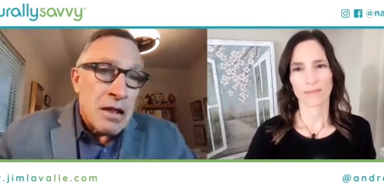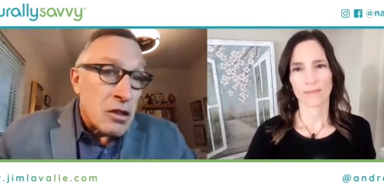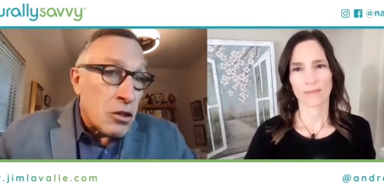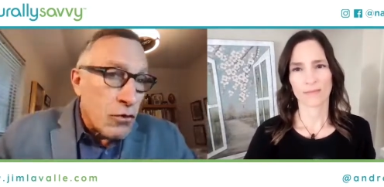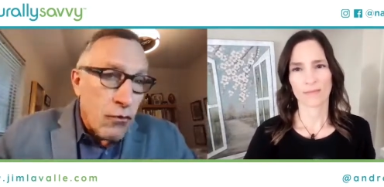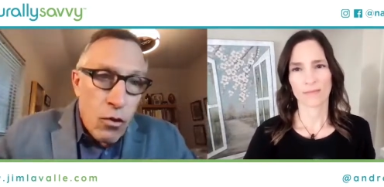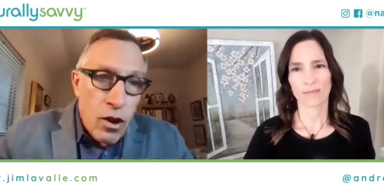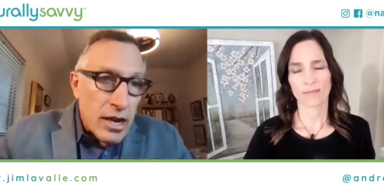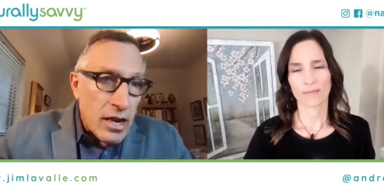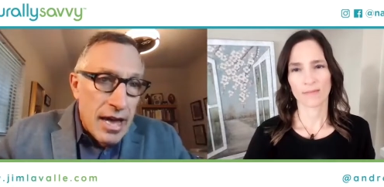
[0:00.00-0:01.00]
Speaker 1: look for
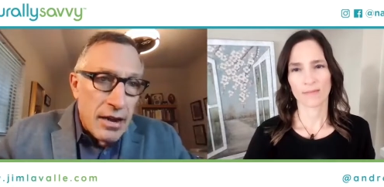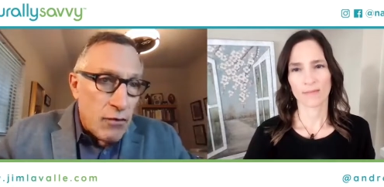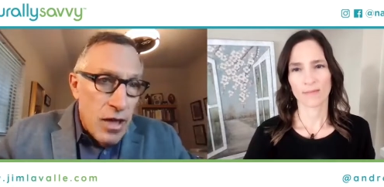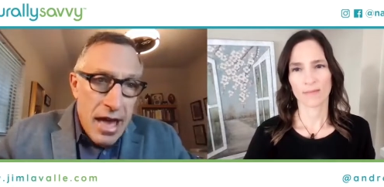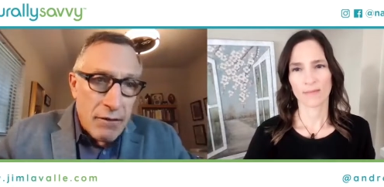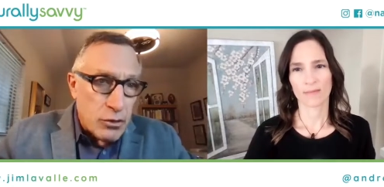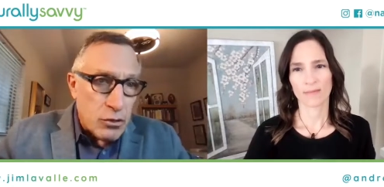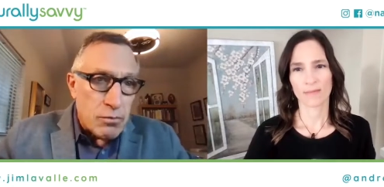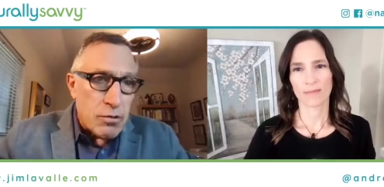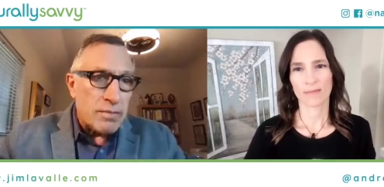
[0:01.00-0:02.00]
it online if you have
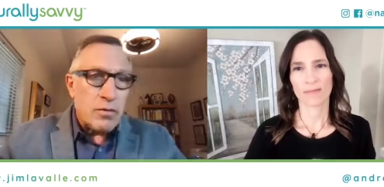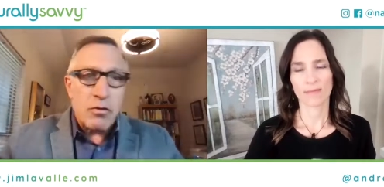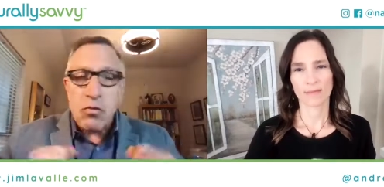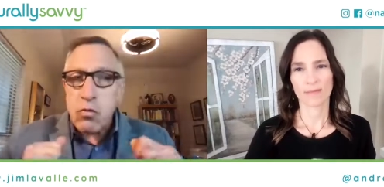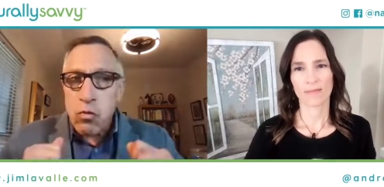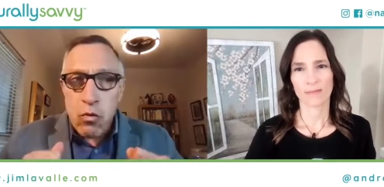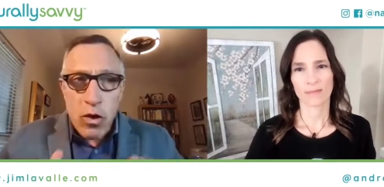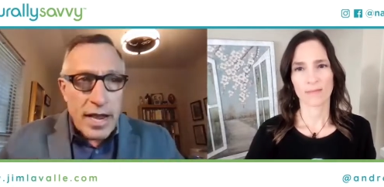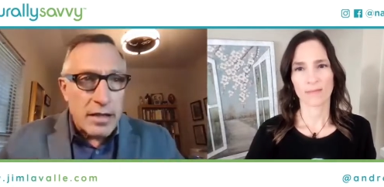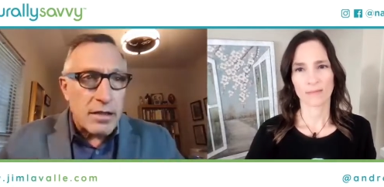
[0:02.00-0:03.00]
to. But
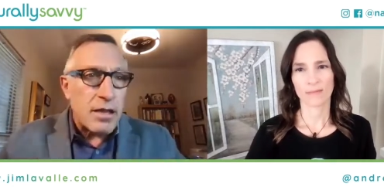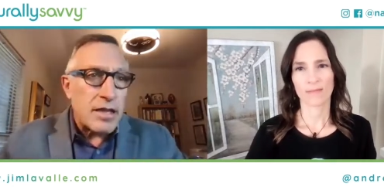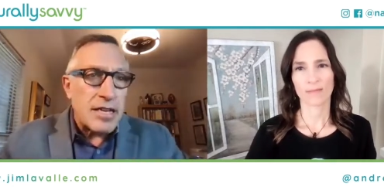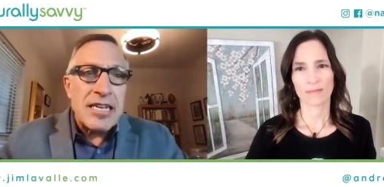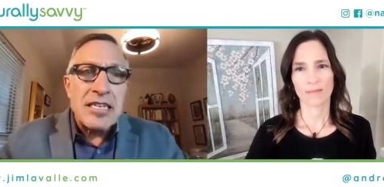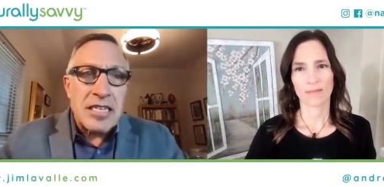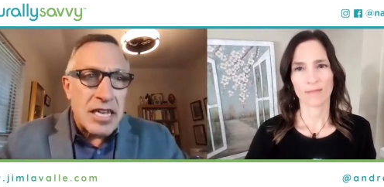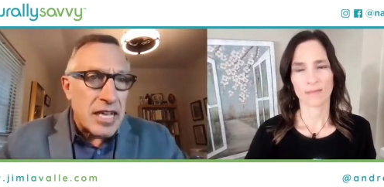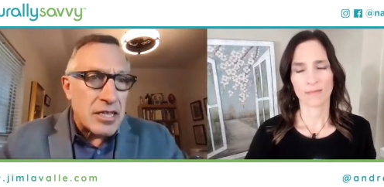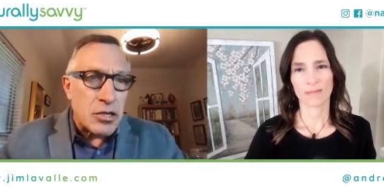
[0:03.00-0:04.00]
great, easy to
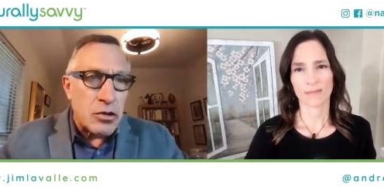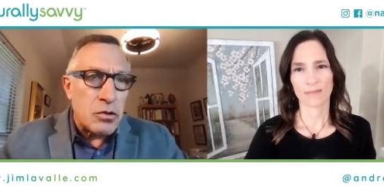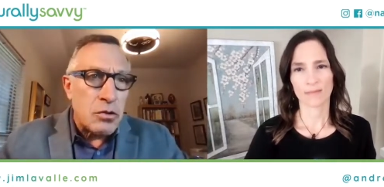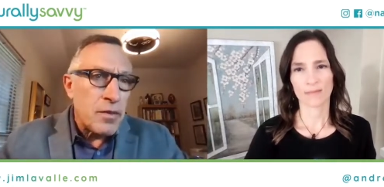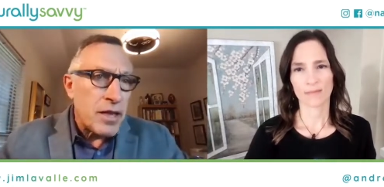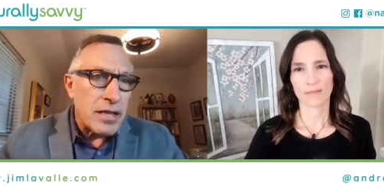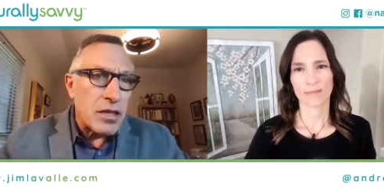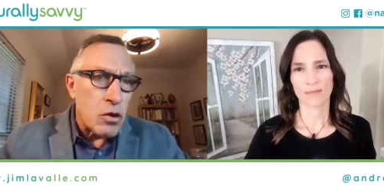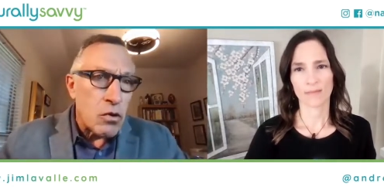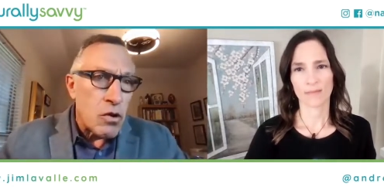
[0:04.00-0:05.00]
get to at the
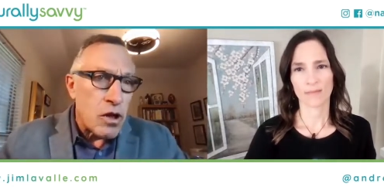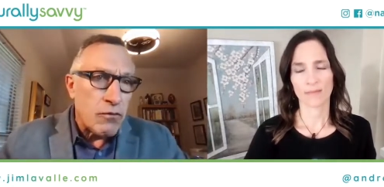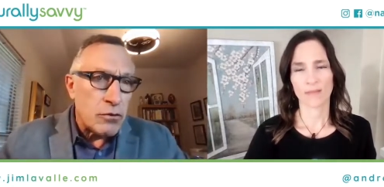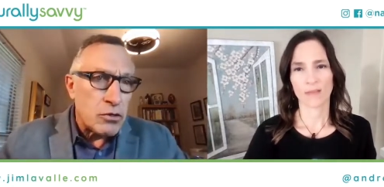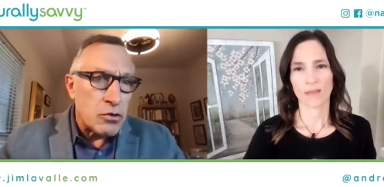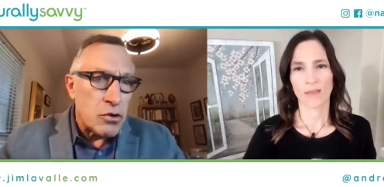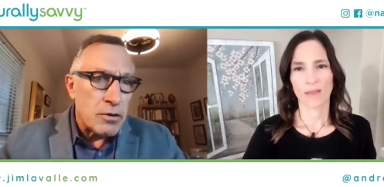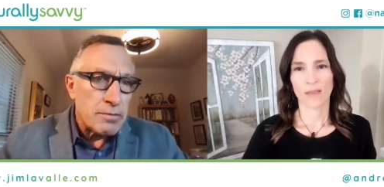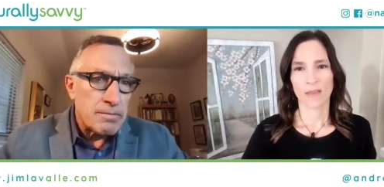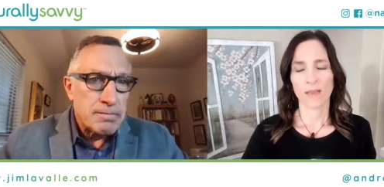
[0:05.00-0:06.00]
local health food
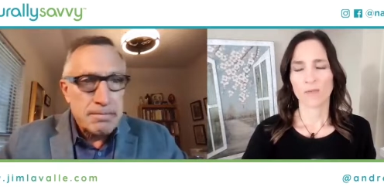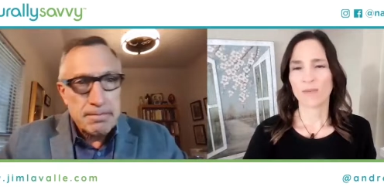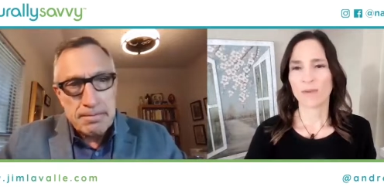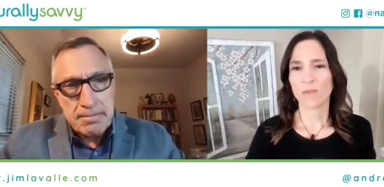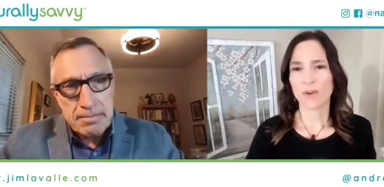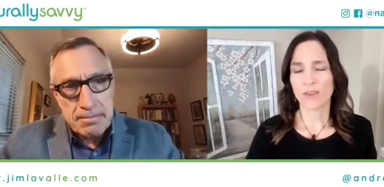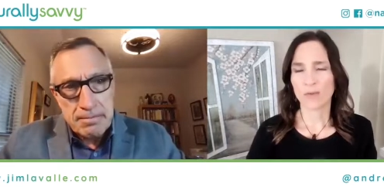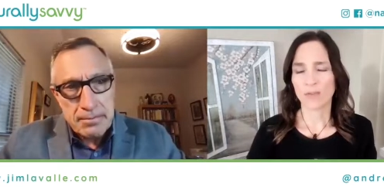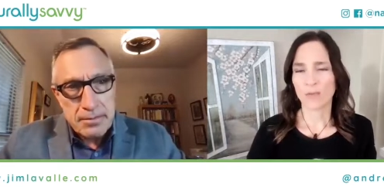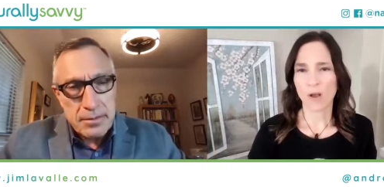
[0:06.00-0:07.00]
store.
Speaker 2: And we've been
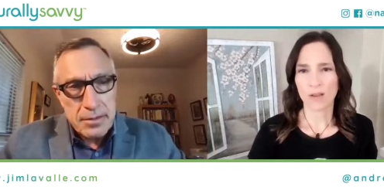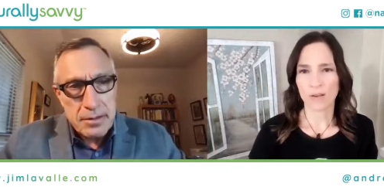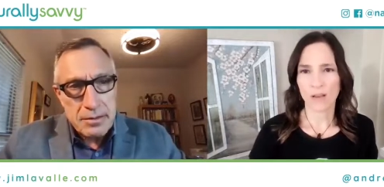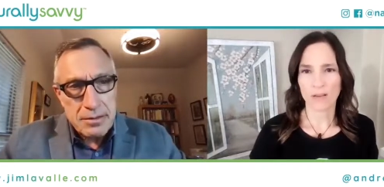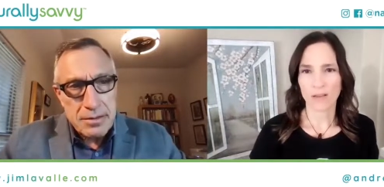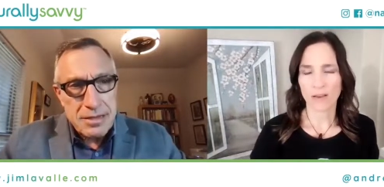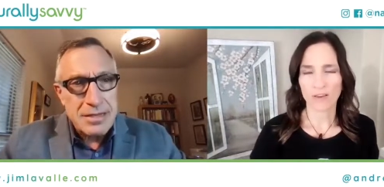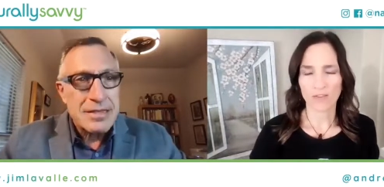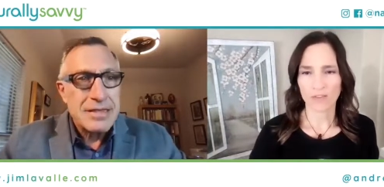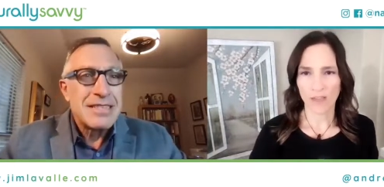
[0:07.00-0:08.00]
working with Wakunaga
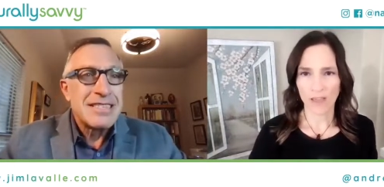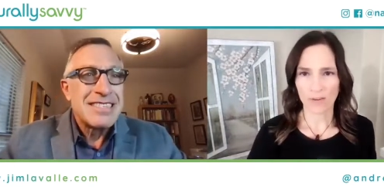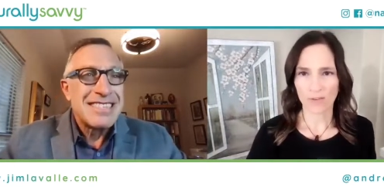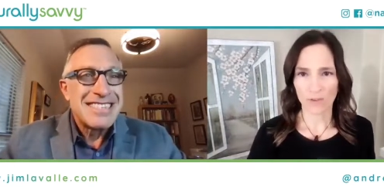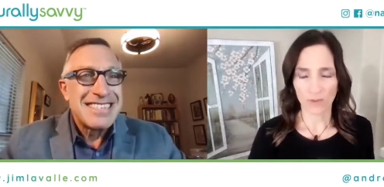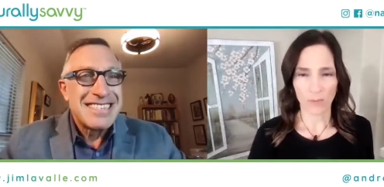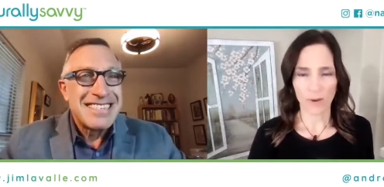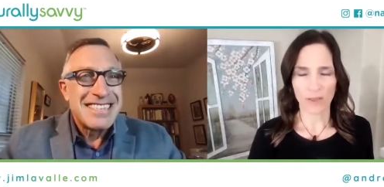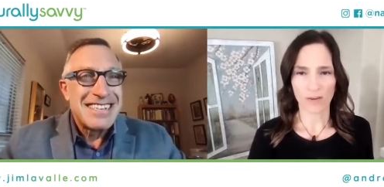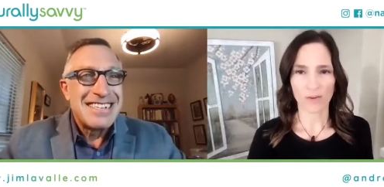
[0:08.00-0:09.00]
Naturally Savvy for so
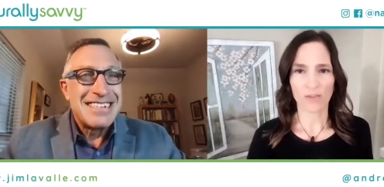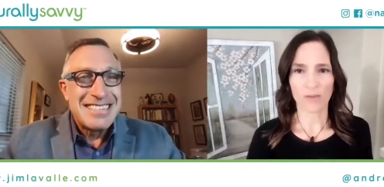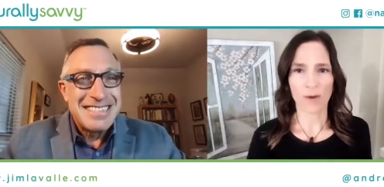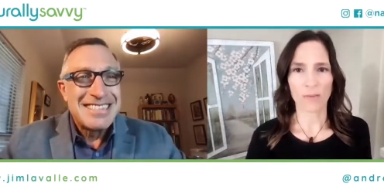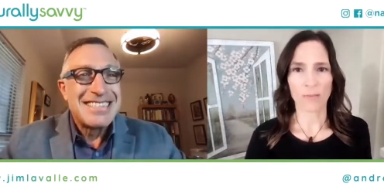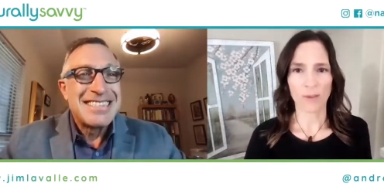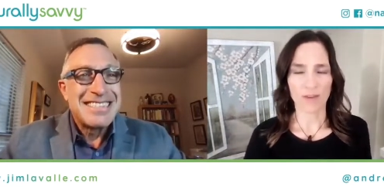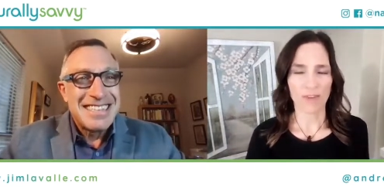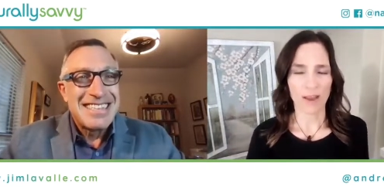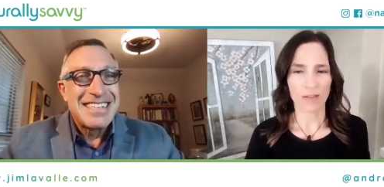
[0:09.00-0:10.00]
many years. So I'm a
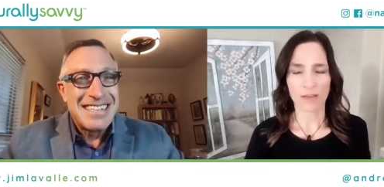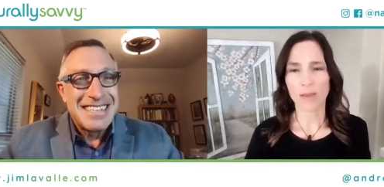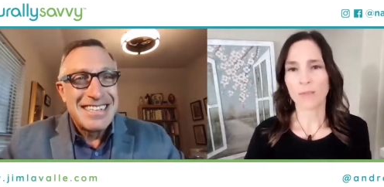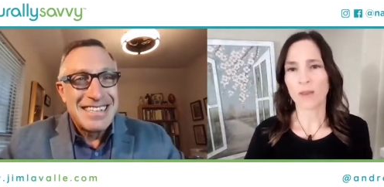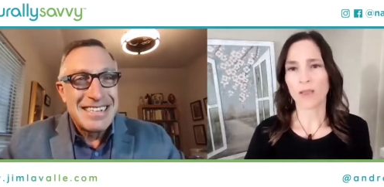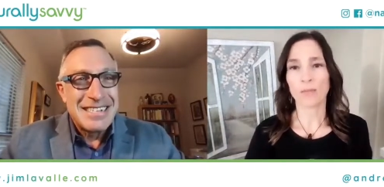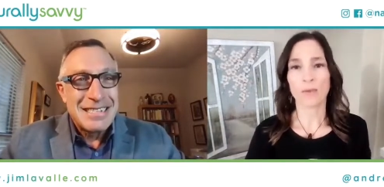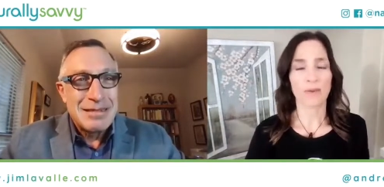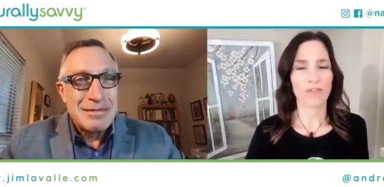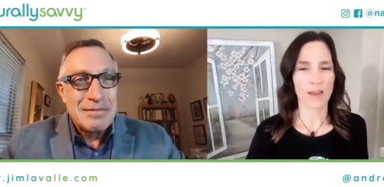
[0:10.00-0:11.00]
big fan of the company.
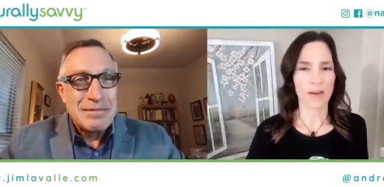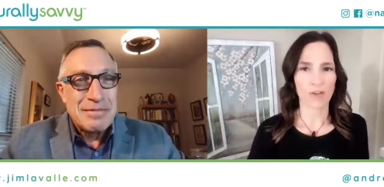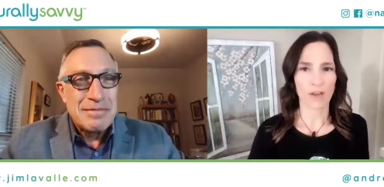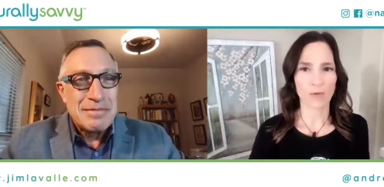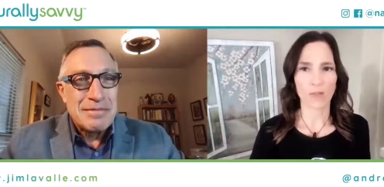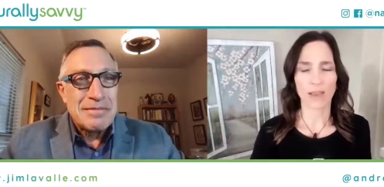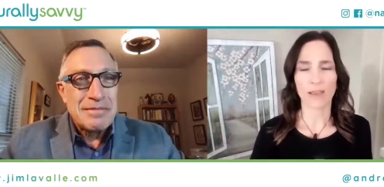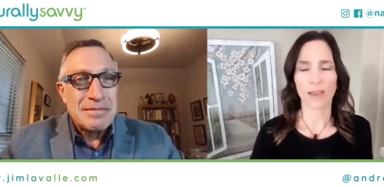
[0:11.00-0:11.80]
I'm a big fan of Kyolic.